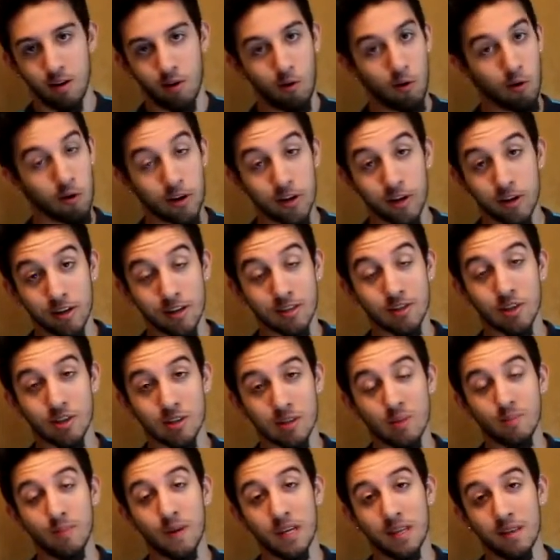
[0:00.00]
or you could
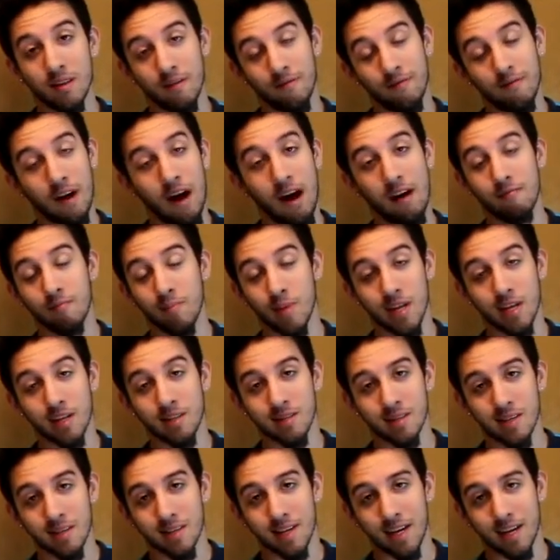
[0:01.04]
just spend the 5
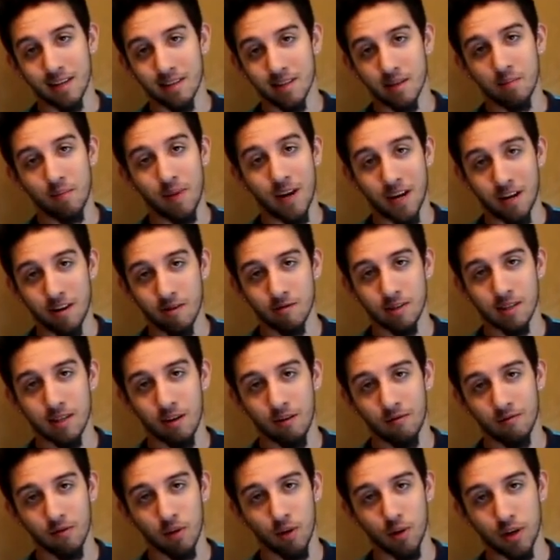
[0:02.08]
minutes it takes to make
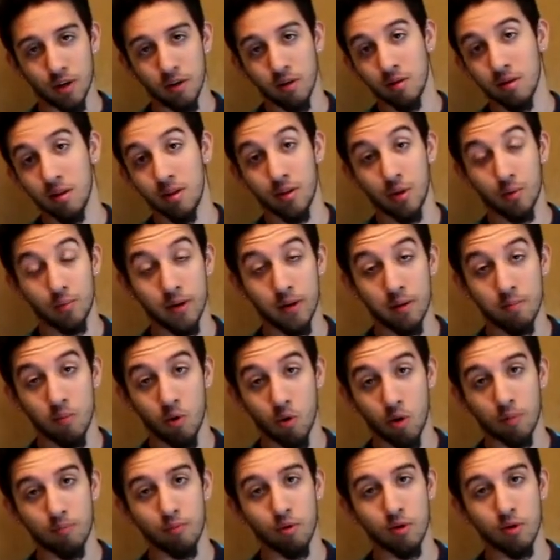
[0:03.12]
yourself look a little bit more